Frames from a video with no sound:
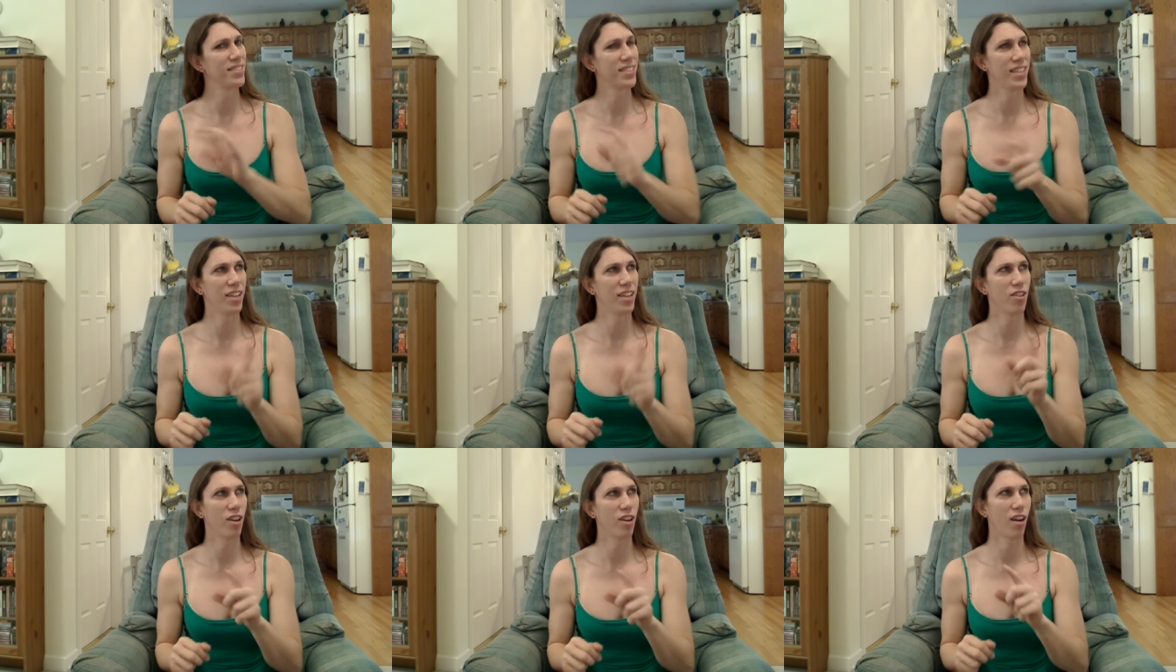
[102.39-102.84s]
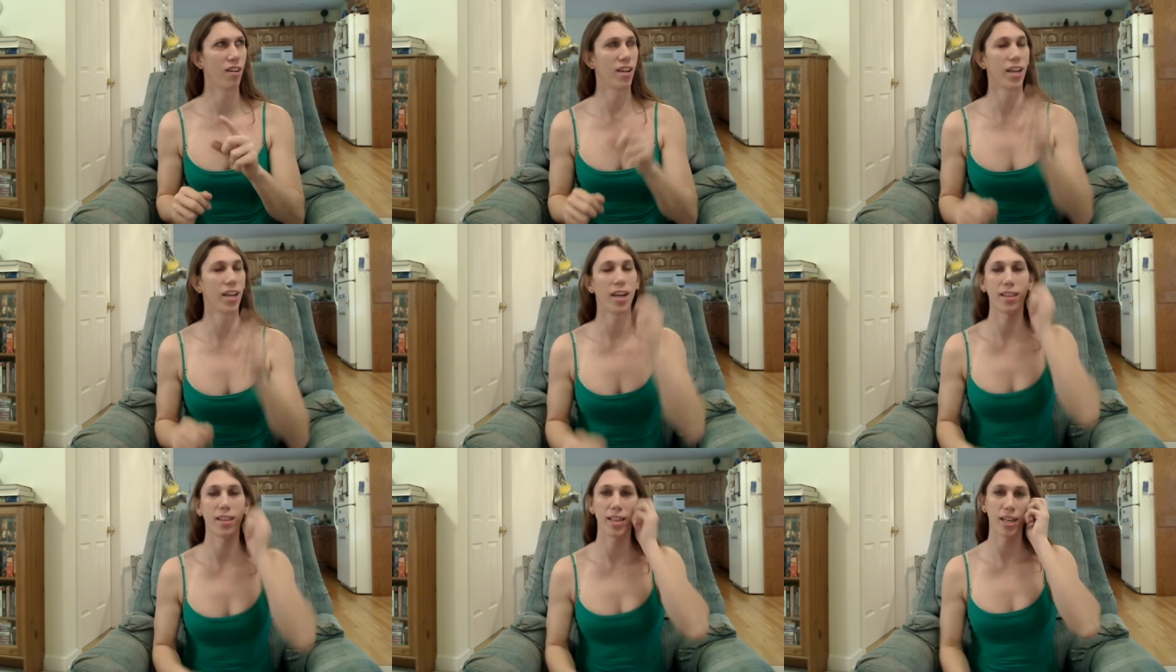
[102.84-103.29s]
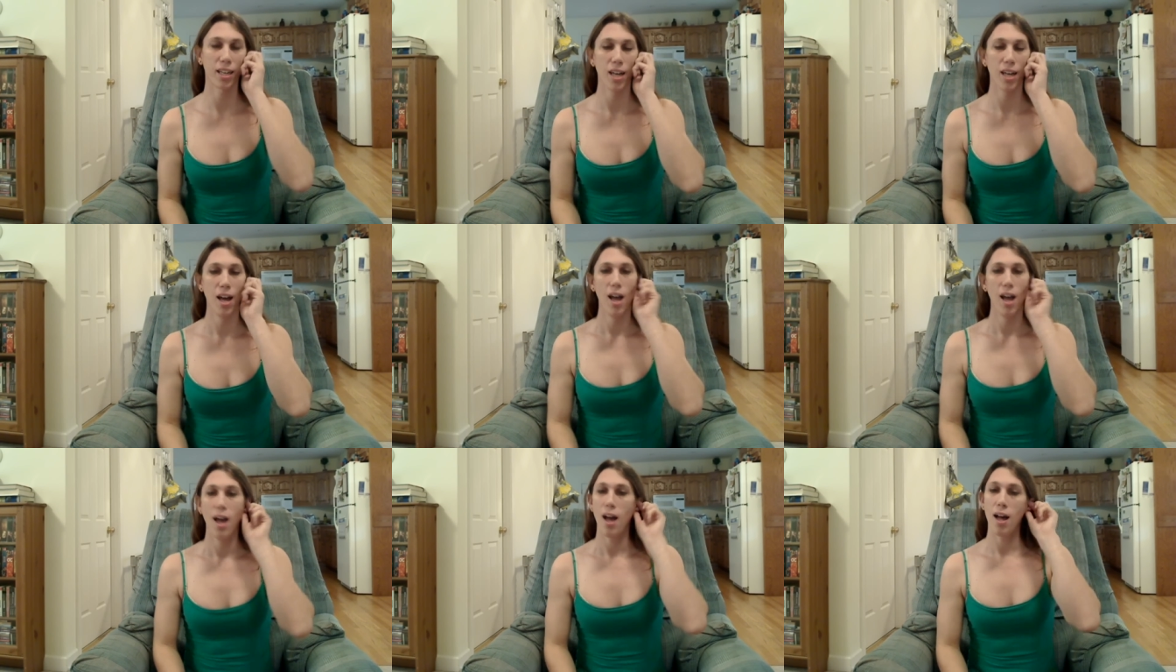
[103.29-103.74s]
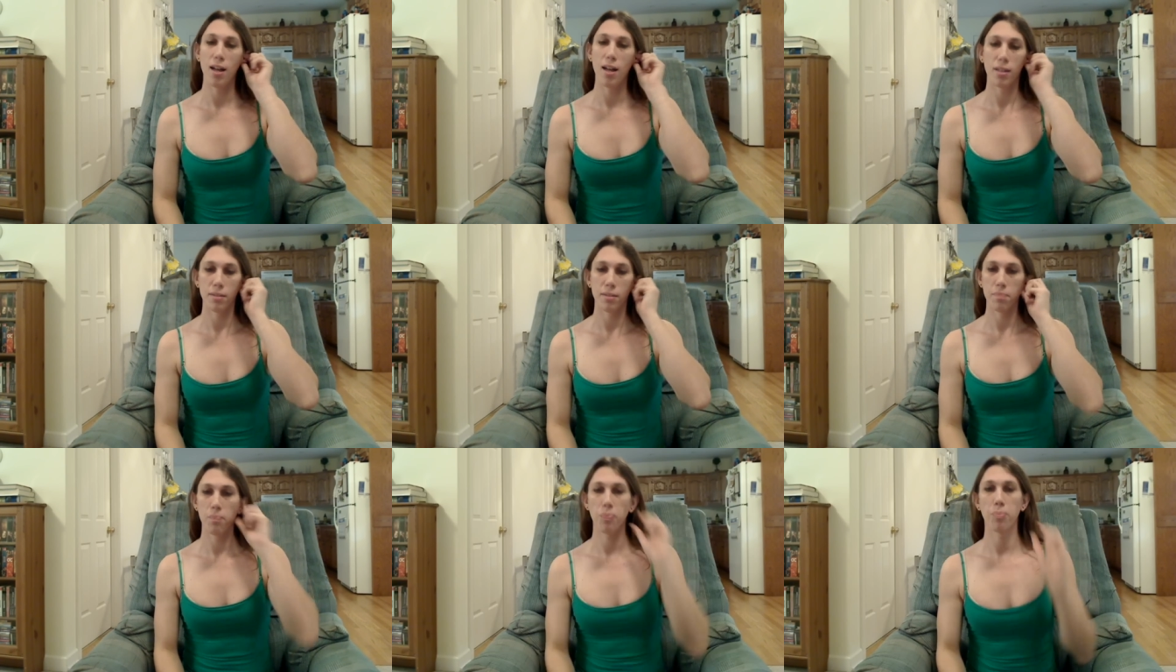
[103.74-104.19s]
kyriarchy, I think.
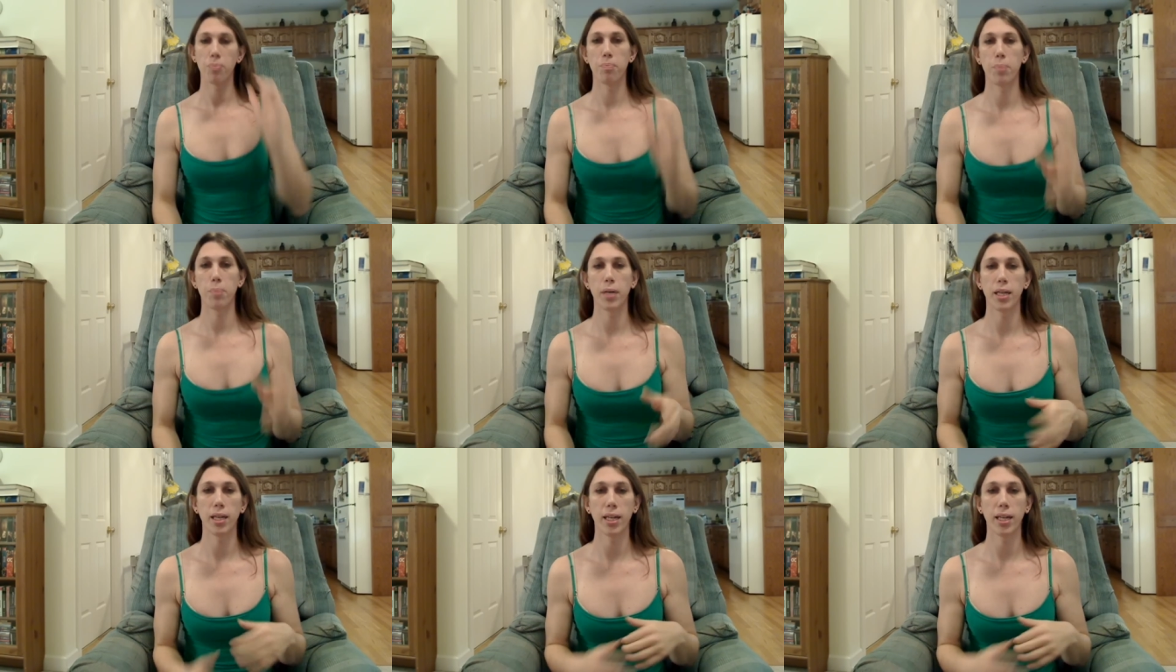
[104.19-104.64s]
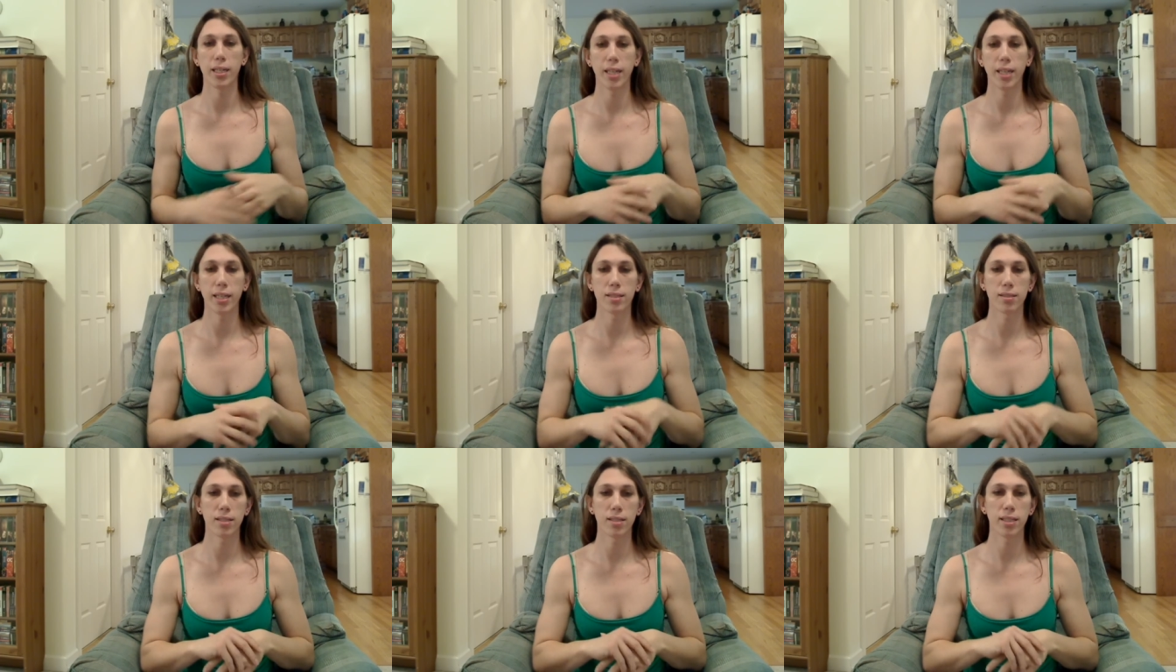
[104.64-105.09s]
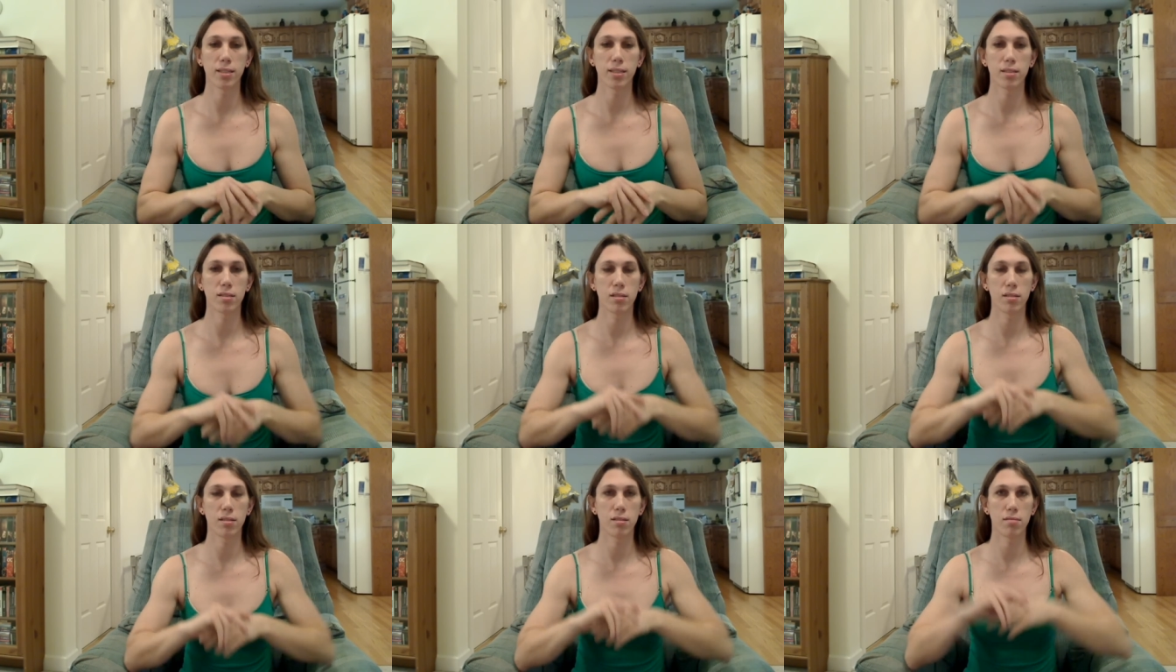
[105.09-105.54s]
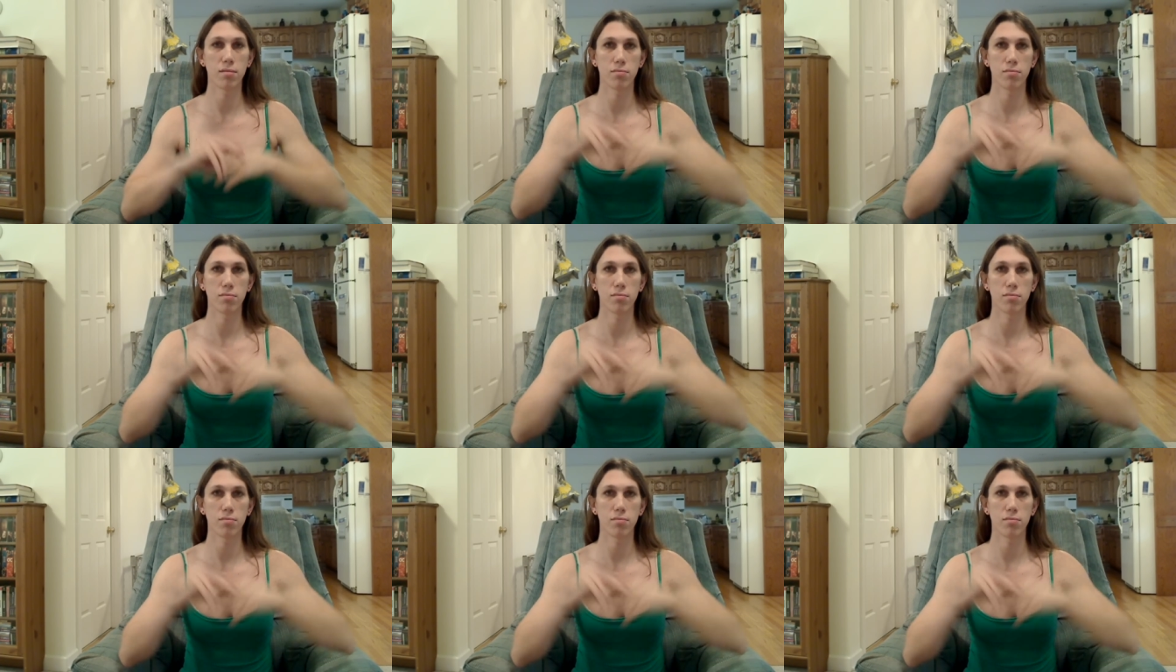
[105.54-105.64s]
But it's